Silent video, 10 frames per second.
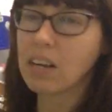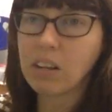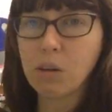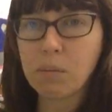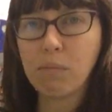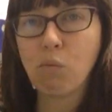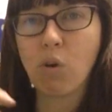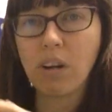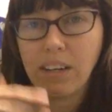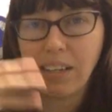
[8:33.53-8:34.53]
sound a little bit
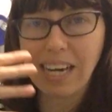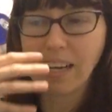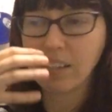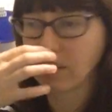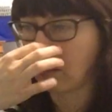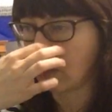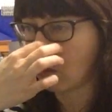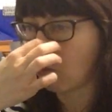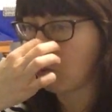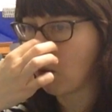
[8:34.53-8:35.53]
more nasally.
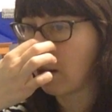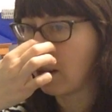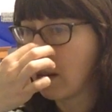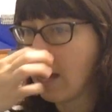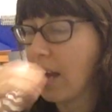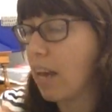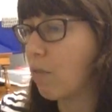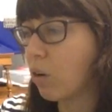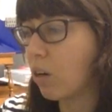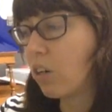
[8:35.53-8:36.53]
So we want,
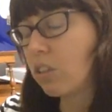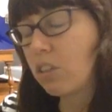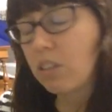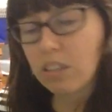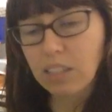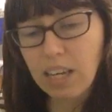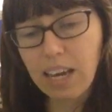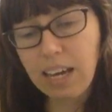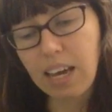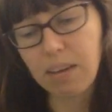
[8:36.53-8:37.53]
if we're
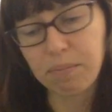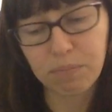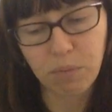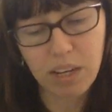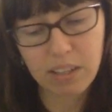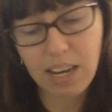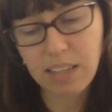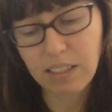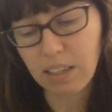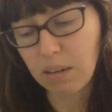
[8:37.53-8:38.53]
singing it, we can
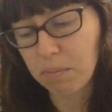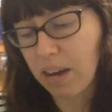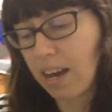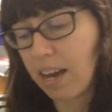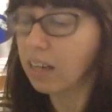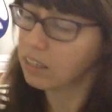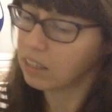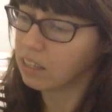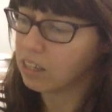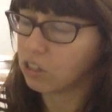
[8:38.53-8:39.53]
test it by
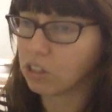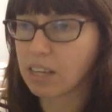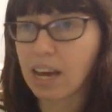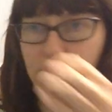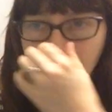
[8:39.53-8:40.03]
just kind of